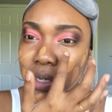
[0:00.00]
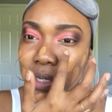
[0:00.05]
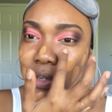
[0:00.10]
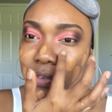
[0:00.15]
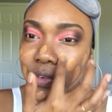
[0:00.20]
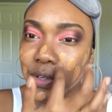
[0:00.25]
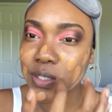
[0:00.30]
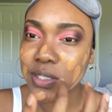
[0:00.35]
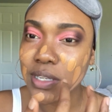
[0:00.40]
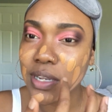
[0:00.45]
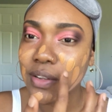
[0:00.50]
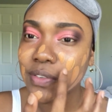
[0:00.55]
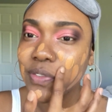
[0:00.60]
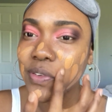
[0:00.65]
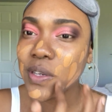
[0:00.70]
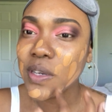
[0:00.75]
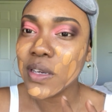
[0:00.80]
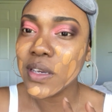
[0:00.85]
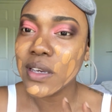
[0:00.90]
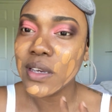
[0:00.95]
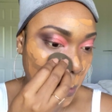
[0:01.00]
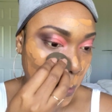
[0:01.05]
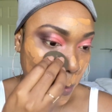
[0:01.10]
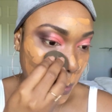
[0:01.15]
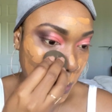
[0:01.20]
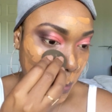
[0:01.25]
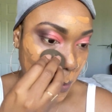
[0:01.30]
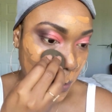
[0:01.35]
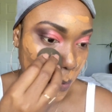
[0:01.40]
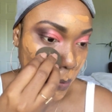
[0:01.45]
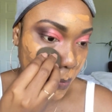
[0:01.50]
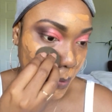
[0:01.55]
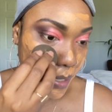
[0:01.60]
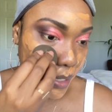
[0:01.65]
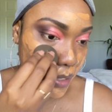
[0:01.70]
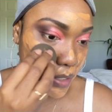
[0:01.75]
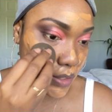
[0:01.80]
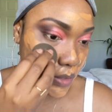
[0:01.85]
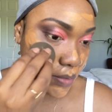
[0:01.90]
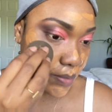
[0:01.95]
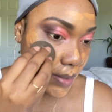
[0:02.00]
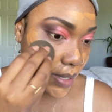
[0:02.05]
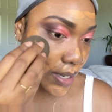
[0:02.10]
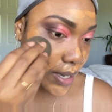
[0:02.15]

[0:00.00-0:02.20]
Love Your Selfie. When I do my